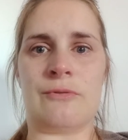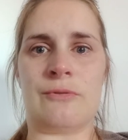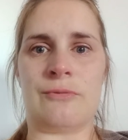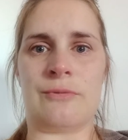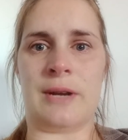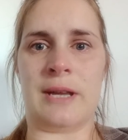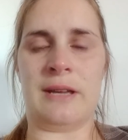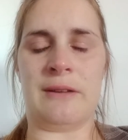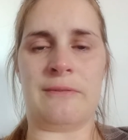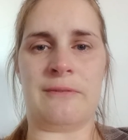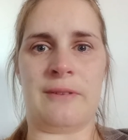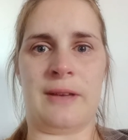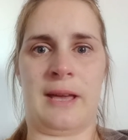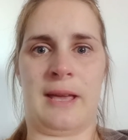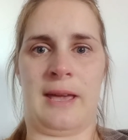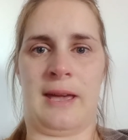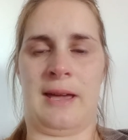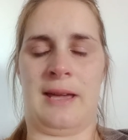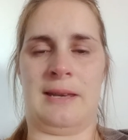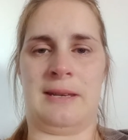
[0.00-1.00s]
grief
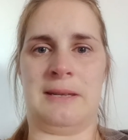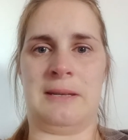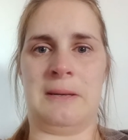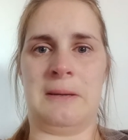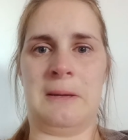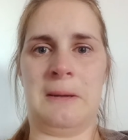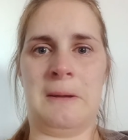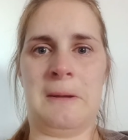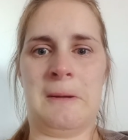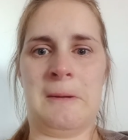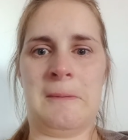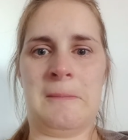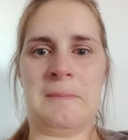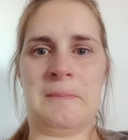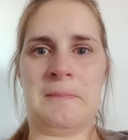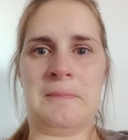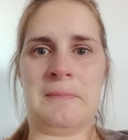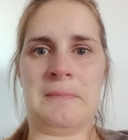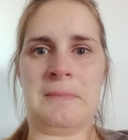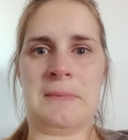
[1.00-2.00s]

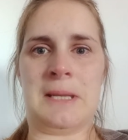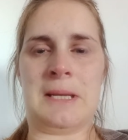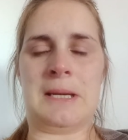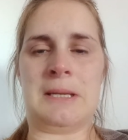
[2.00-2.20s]
again,